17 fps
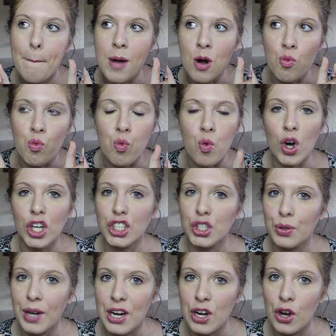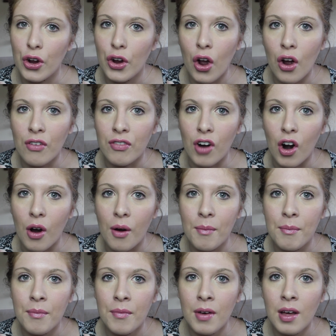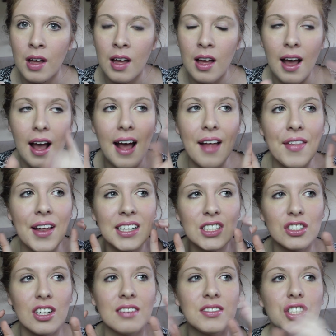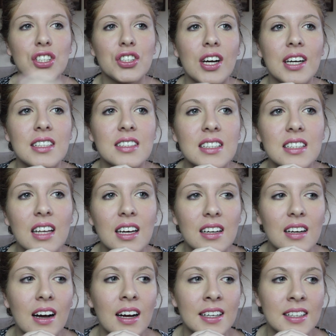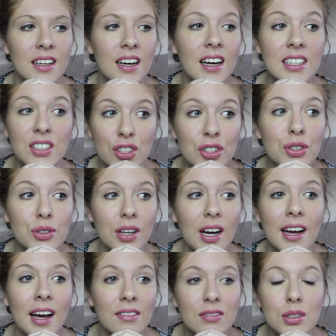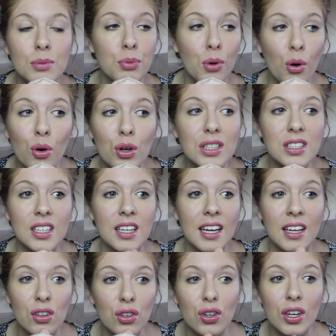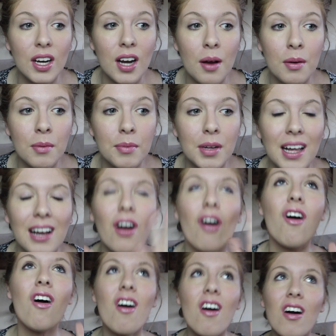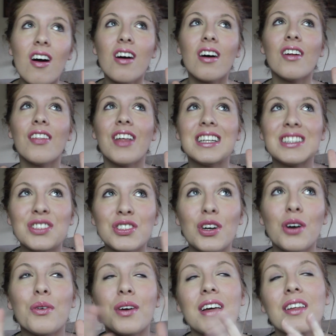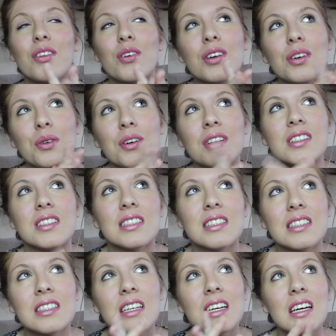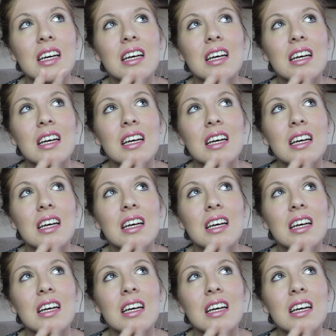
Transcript: but what do I know her from? And then it drives you crazy. Like, I do. I have to pause it and look it up and be like, oh, that's not what I thought it was.